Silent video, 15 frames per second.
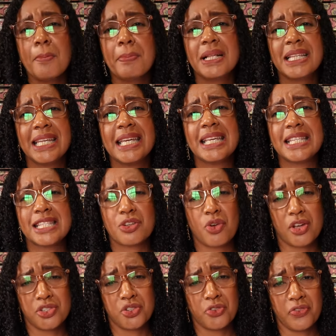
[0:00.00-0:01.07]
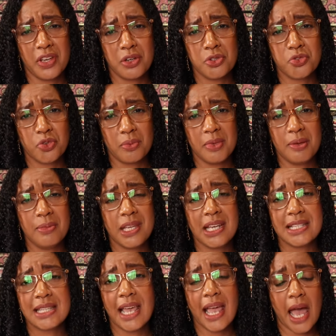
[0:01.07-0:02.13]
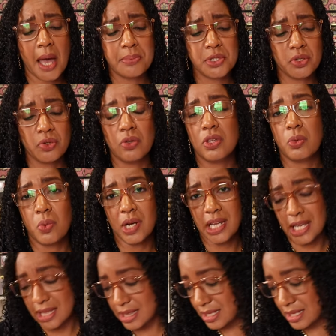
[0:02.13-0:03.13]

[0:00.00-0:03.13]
Please cross your fingers for me because I absolutely want to get